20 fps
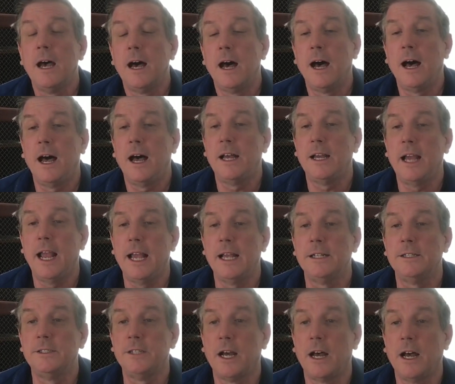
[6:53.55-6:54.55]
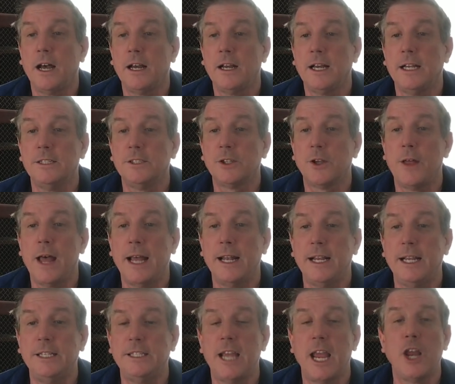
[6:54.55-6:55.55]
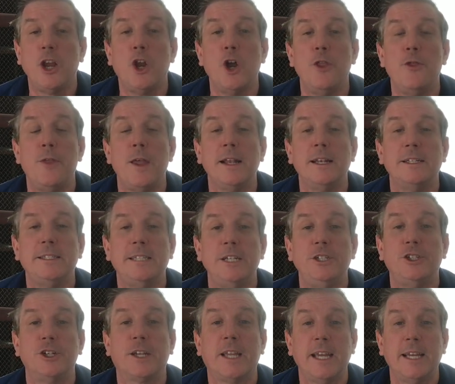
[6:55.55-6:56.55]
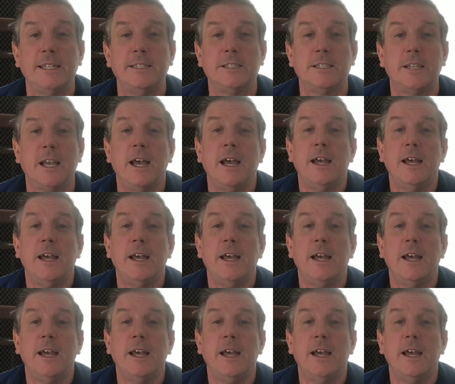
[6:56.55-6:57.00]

Uh, and uh, and so that is a good thing to teach your kids.